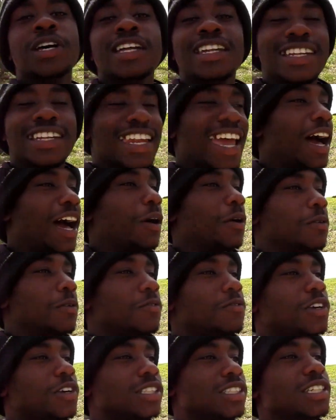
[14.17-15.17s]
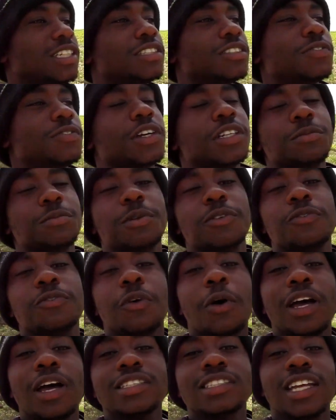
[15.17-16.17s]
Now first thing is first,
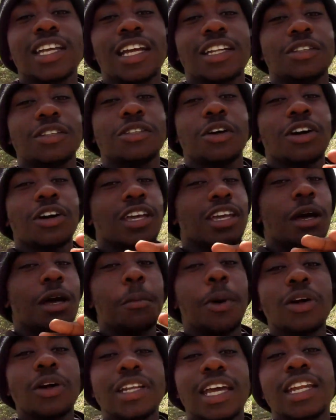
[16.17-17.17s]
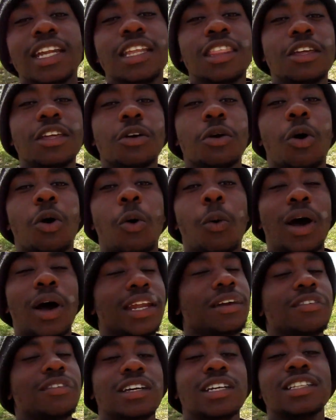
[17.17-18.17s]
before I start talking about anything or
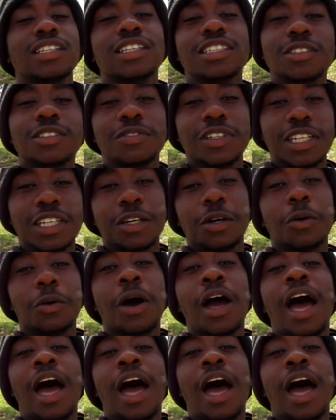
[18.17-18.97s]
whatever in this video,